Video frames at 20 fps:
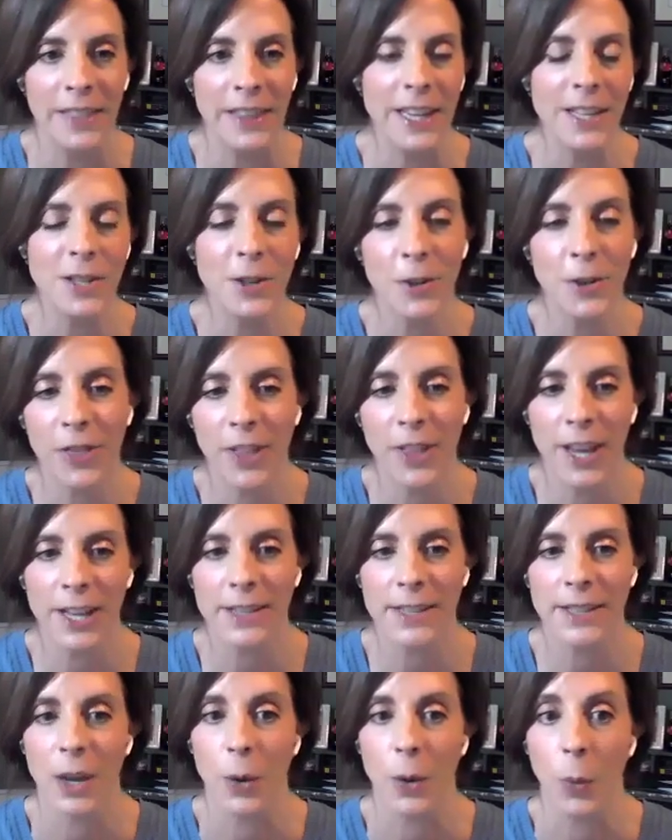These are
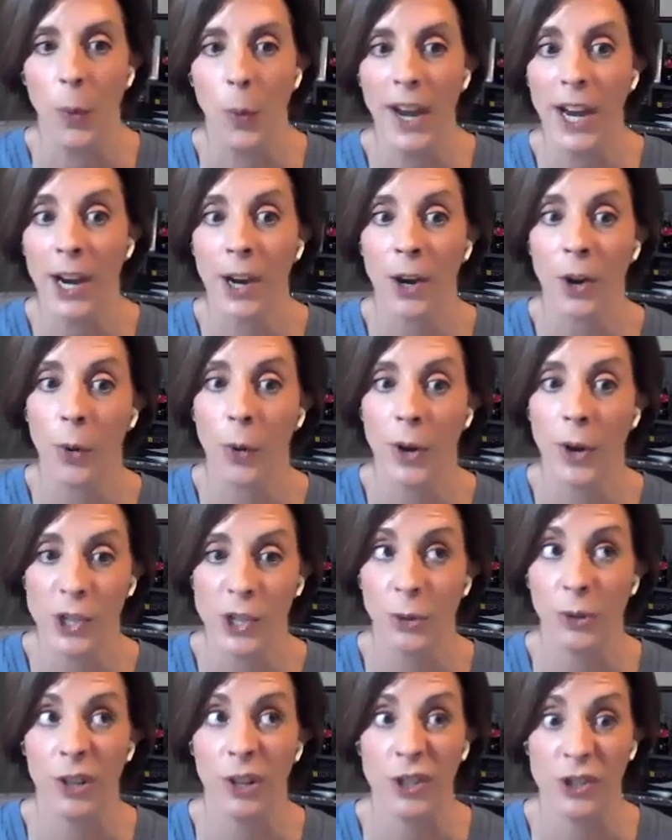things that we are
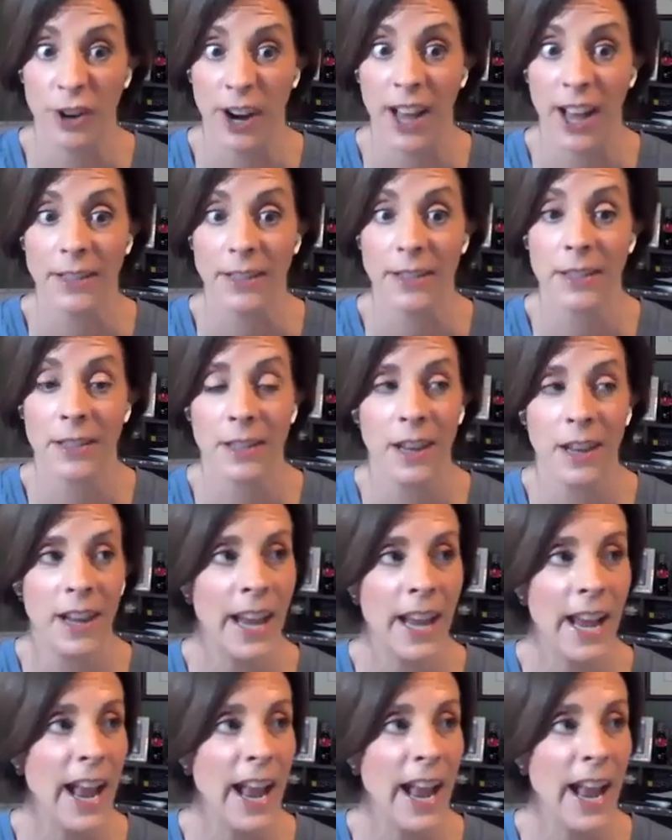going to address.